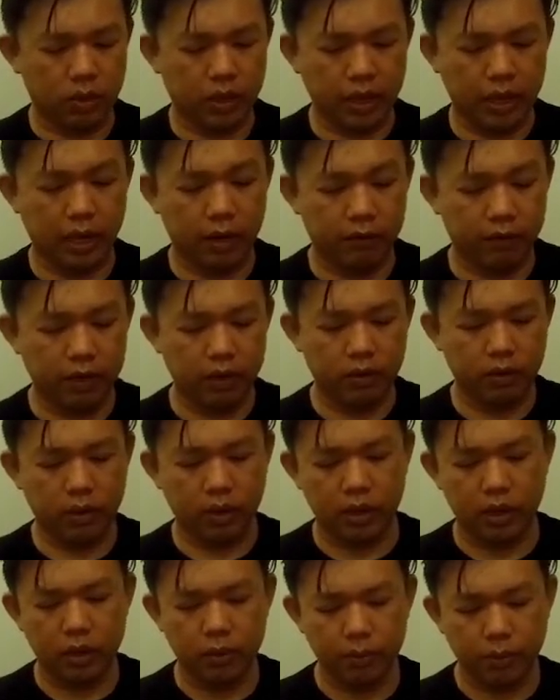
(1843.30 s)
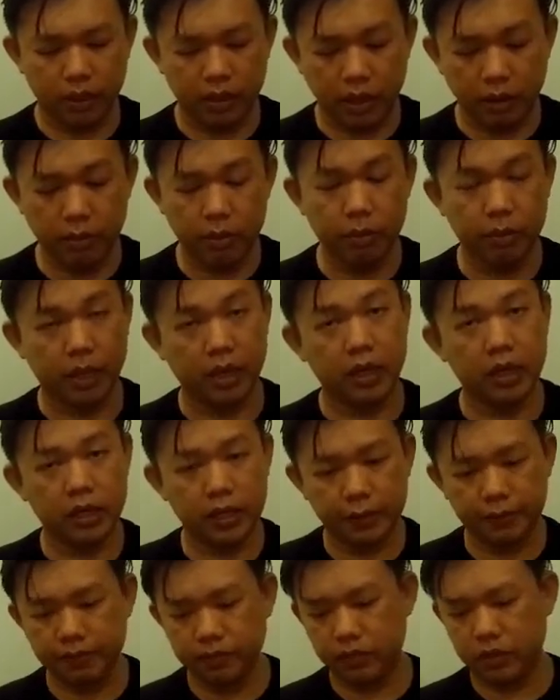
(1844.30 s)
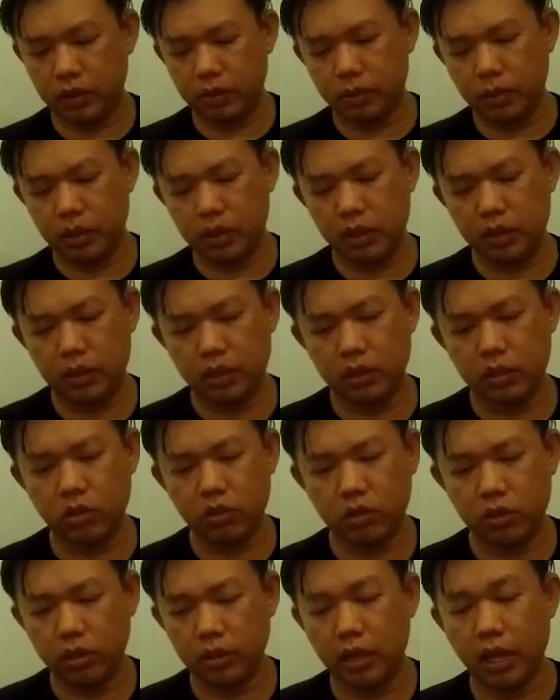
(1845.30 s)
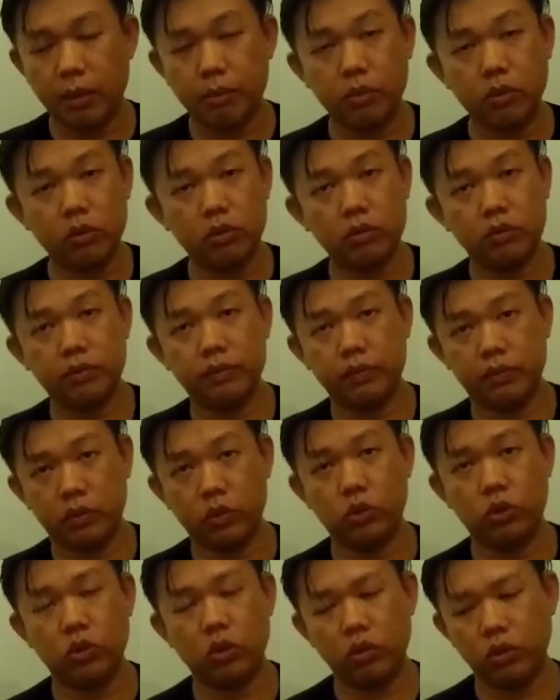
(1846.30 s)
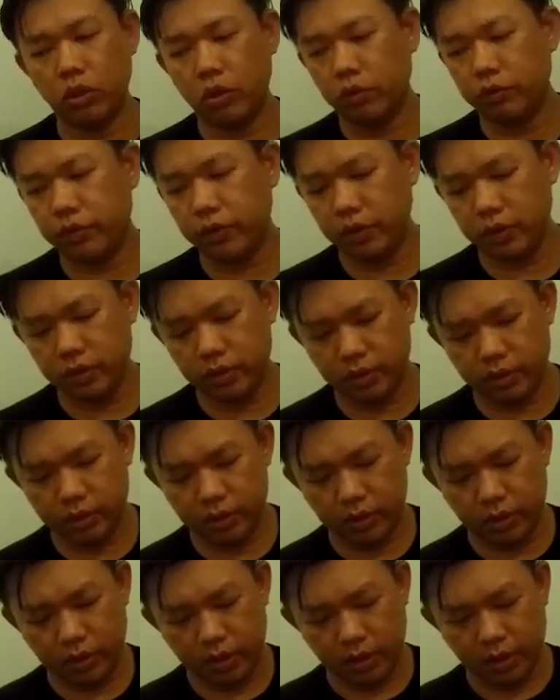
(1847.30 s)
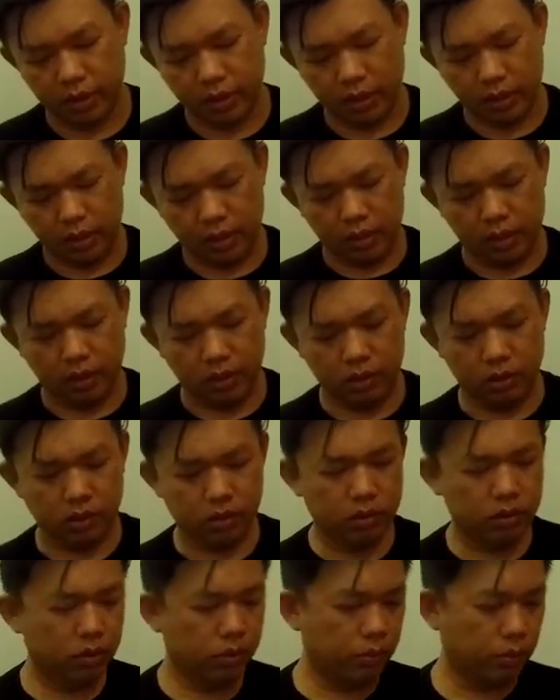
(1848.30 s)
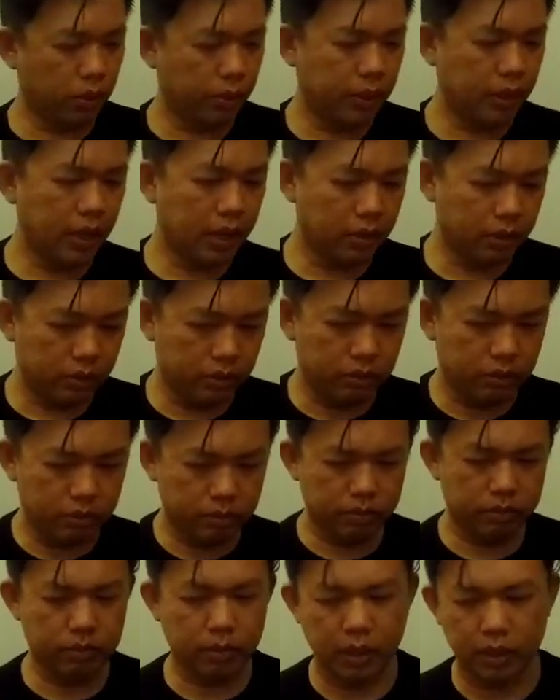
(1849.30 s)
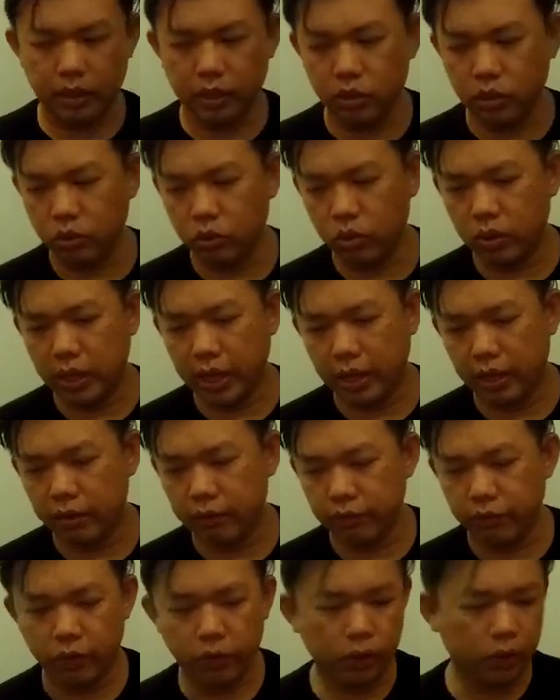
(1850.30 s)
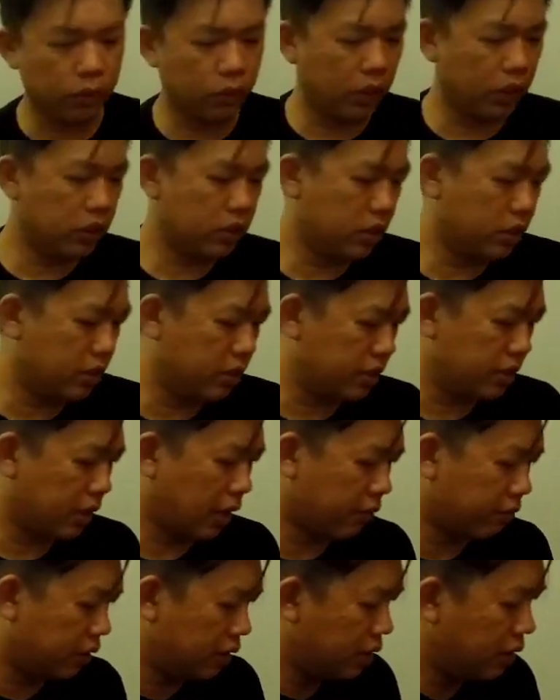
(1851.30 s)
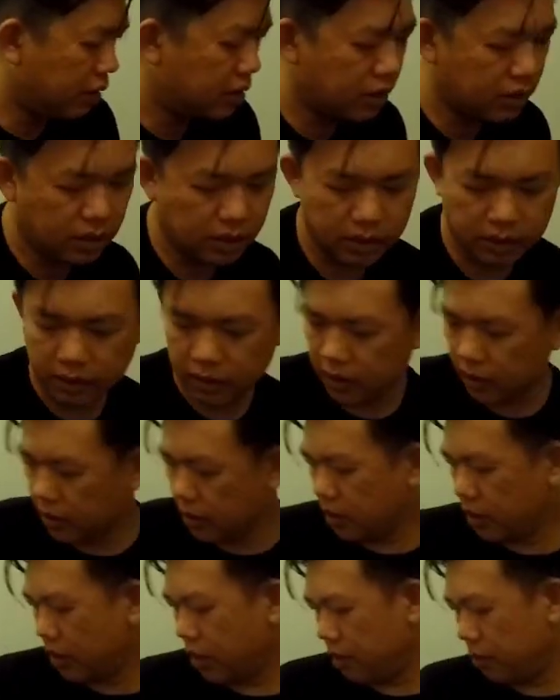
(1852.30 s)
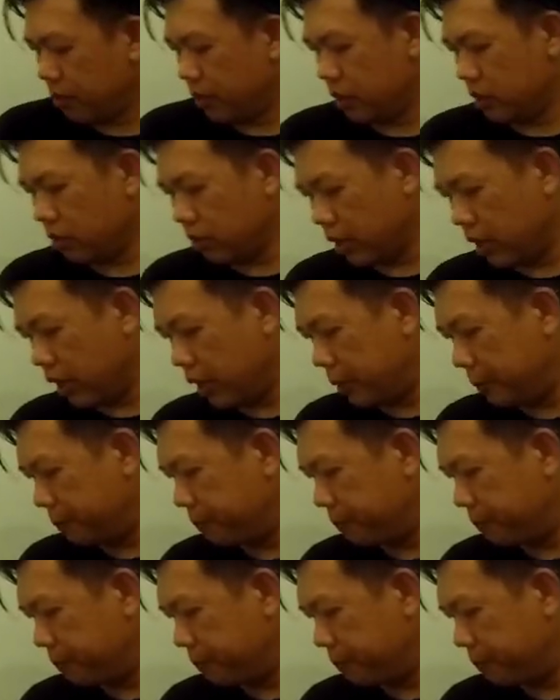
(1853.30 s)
heavy already, but never mind. You know, this is just a demo to show you all first. You know, probably I might need to do like a few arrange under this. It's okay.